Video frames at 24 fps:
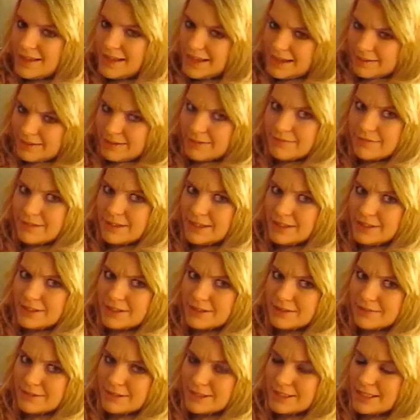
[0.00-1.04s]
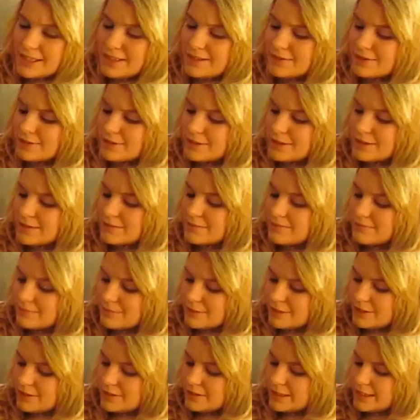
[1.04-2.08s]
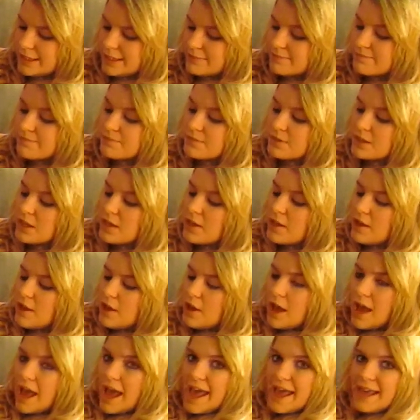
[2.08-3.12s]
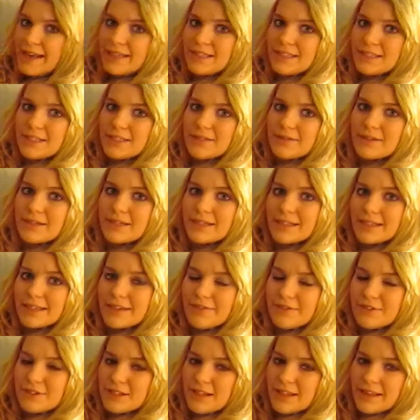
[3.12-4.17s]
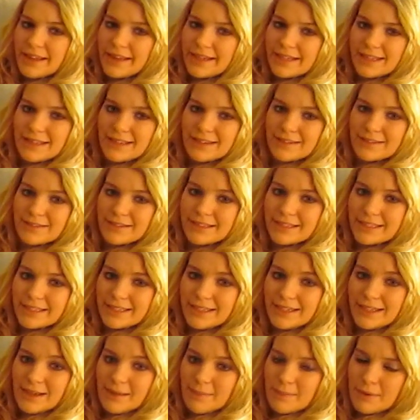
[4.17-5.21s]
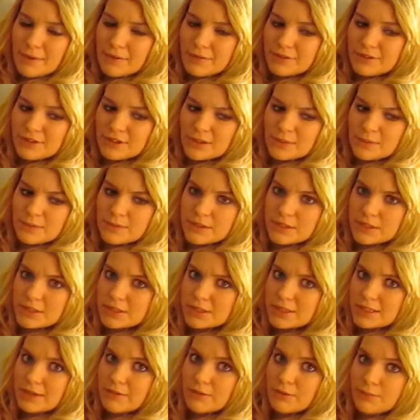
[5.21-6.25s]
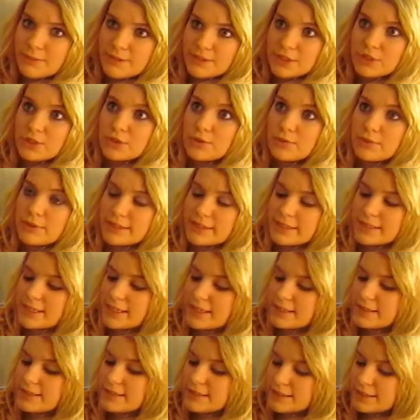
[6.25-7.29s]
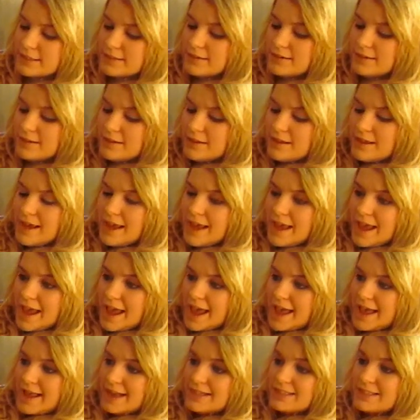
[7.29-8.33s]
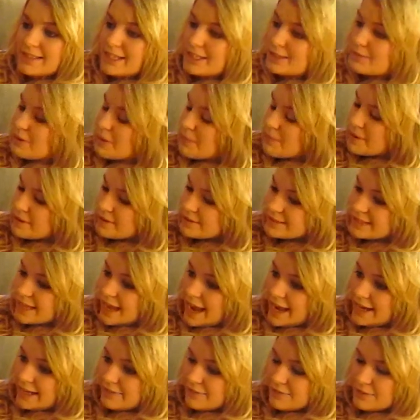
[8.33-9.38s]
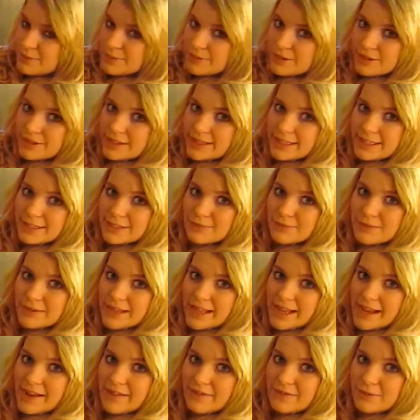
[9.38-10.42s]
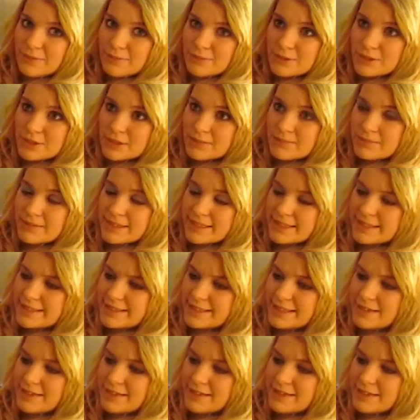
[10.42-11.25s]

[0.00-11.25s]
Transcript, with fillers: I mean, what else should we change on that little kid? And you know what? If you tell any little kid about circumcision, they will be so disgusted. And that's why parents hide it from their kids when they have them circumcised.